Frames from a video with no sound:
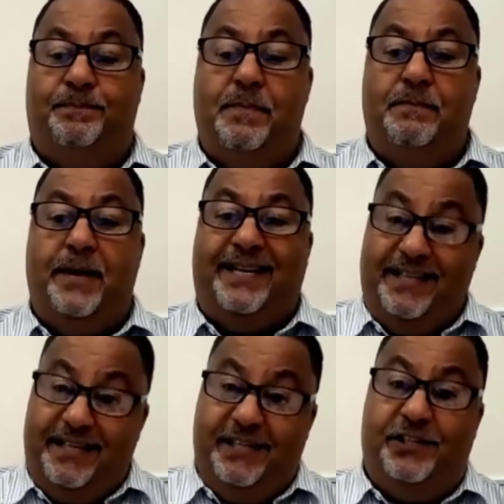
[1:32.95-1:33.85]
make it
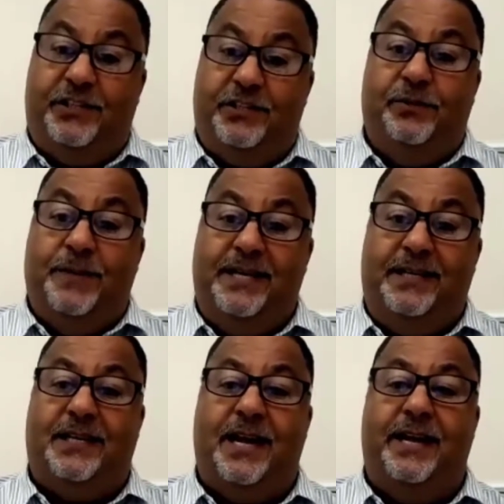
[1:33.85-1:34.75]
easier to
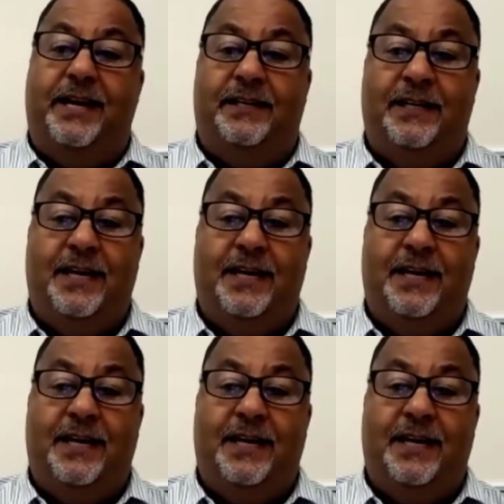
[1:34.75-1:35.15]
maintain,